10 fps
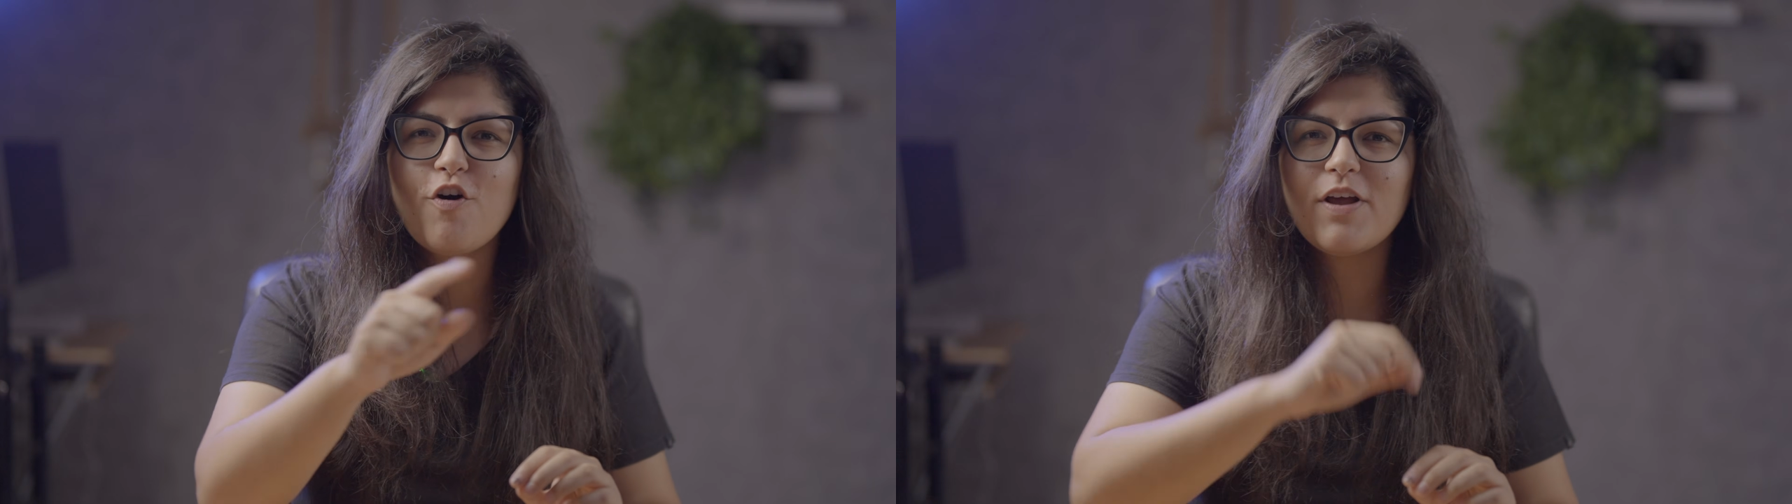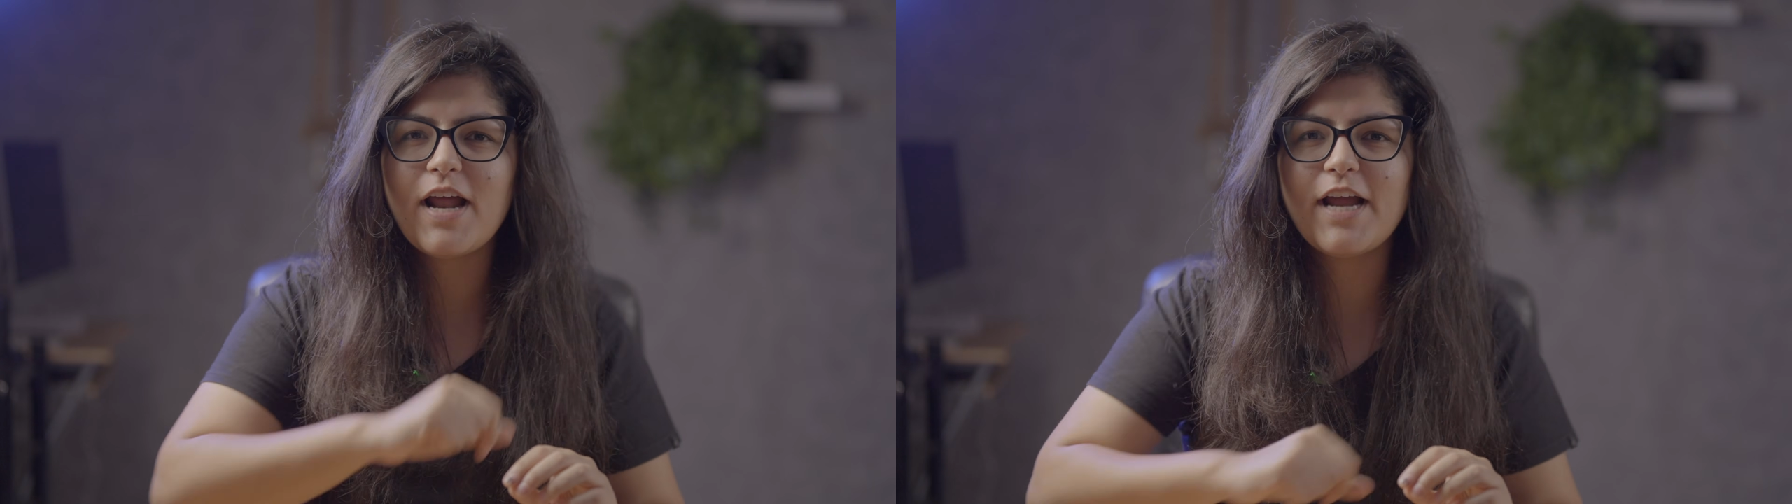
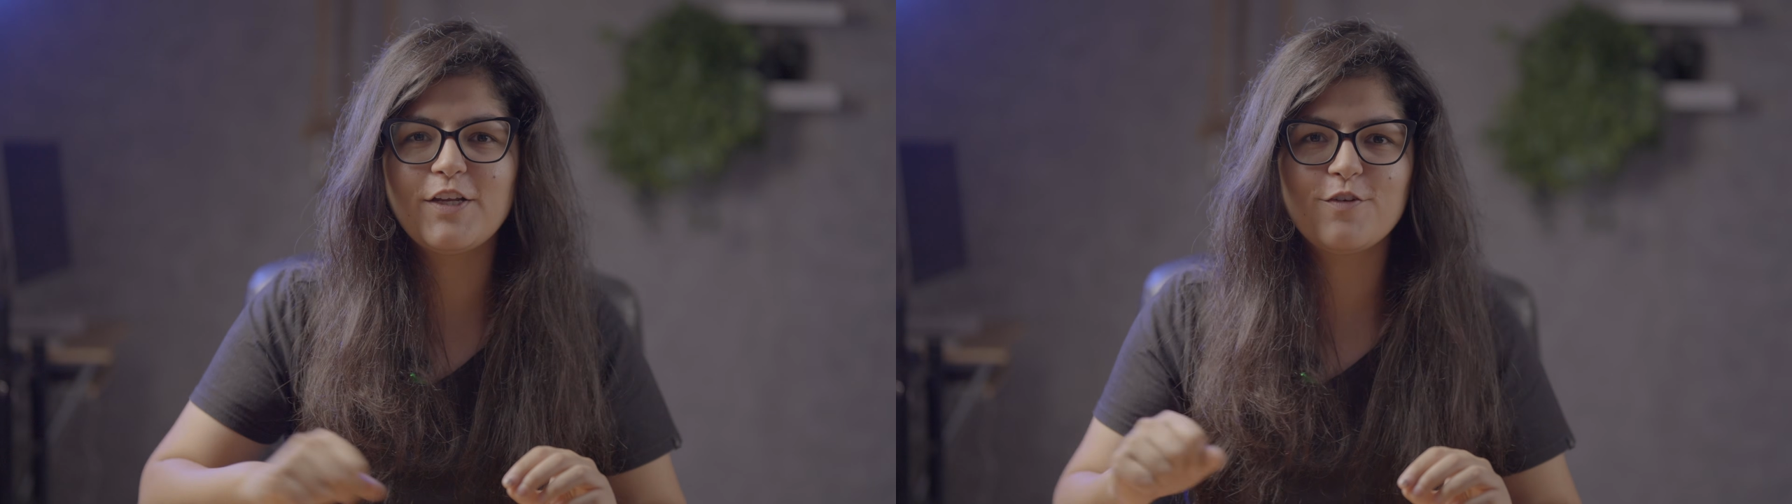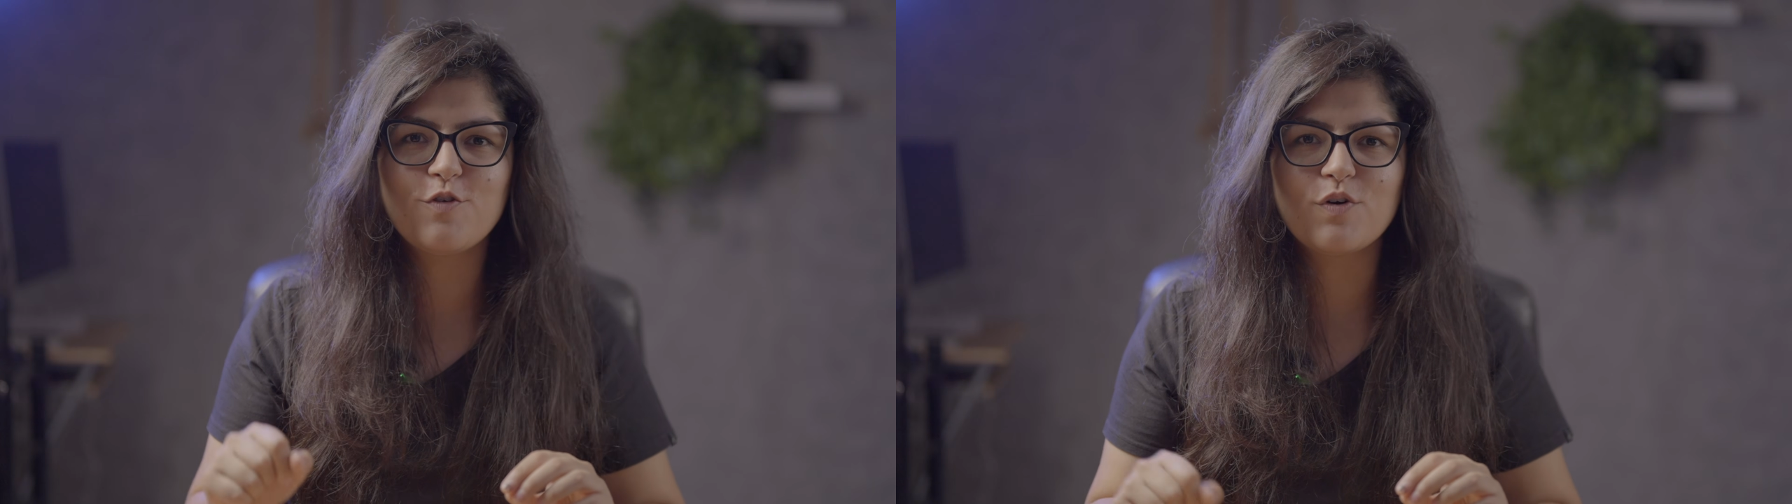your
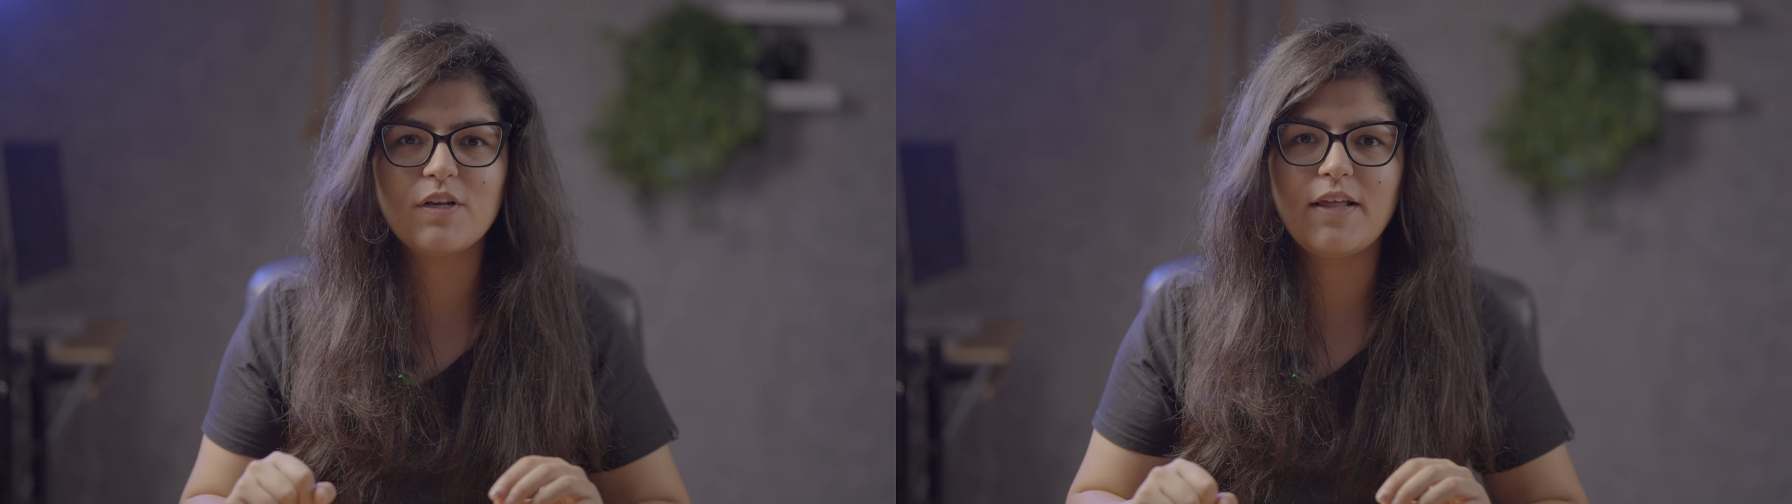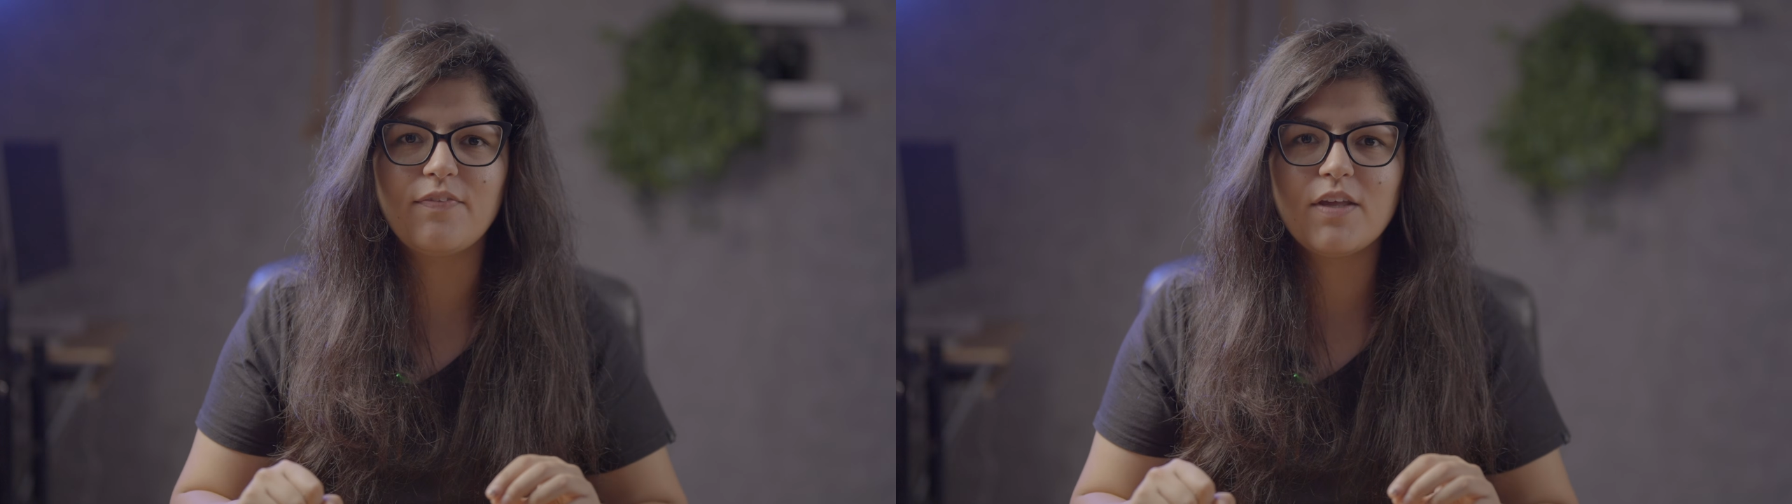ideal
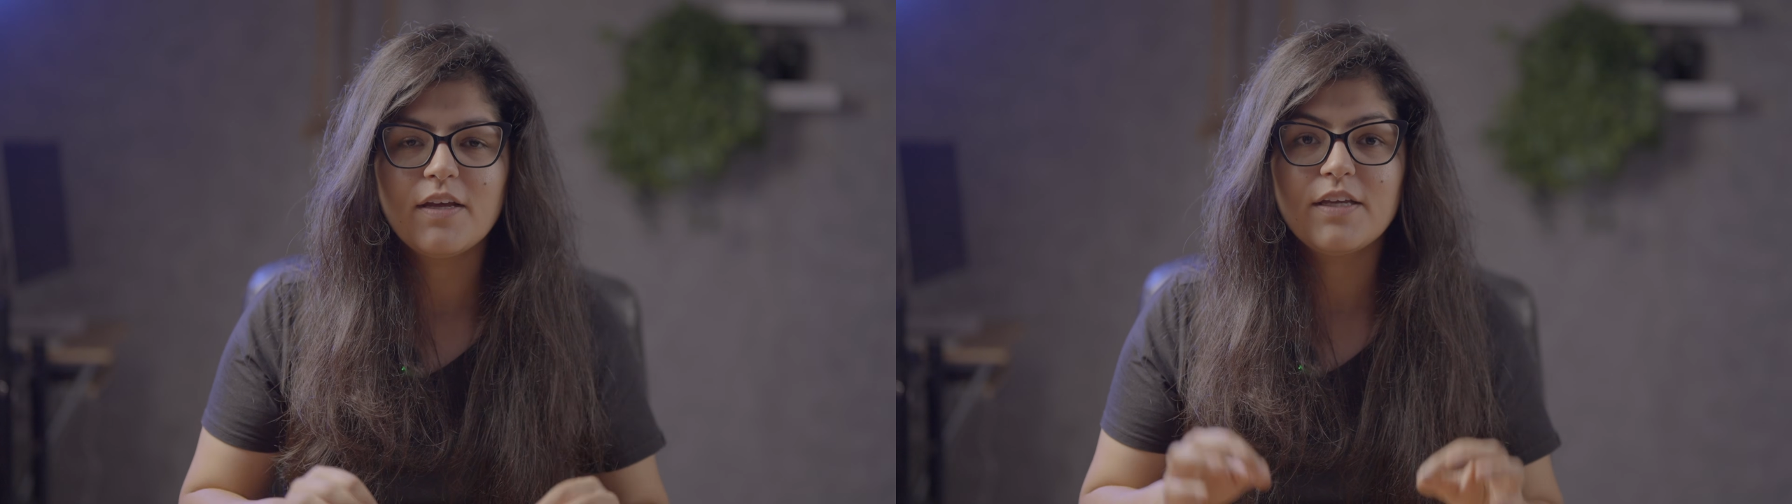focal length.